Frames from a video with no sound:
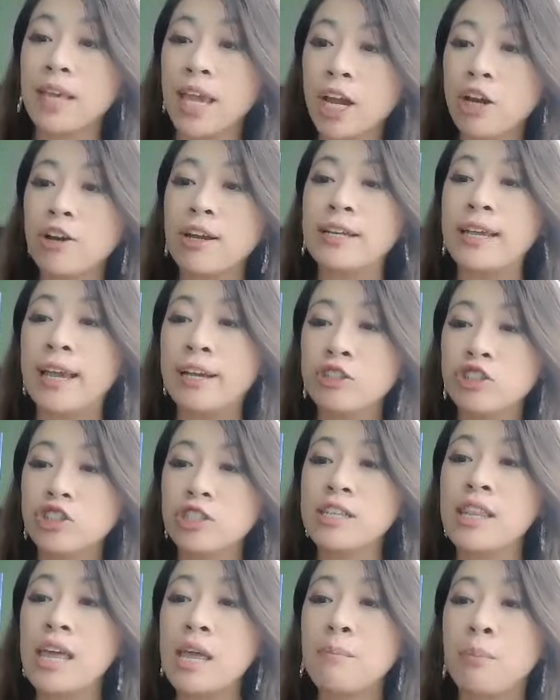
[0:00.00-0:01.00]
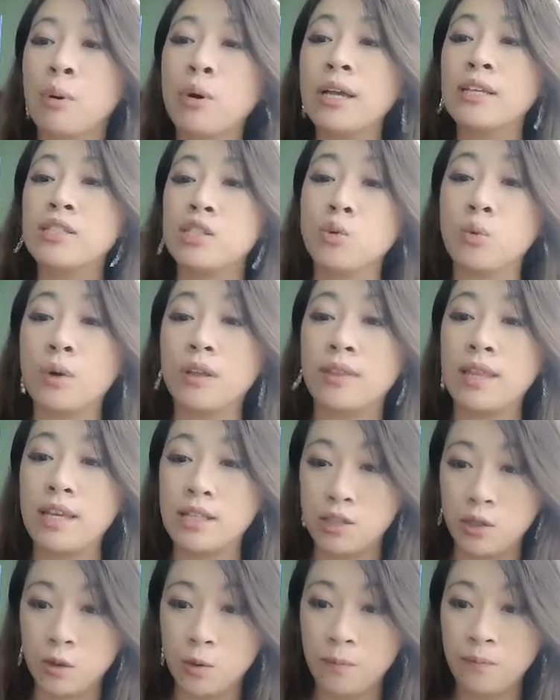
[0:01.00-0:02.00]
care, and energy they put into what
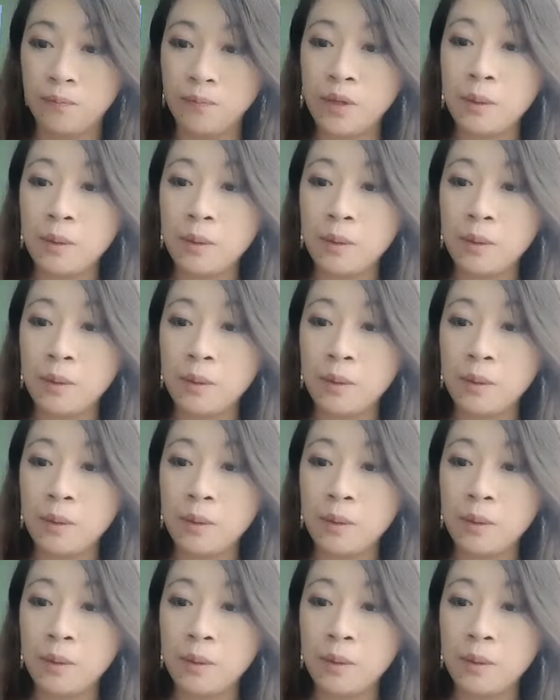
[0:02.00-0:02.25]
they do.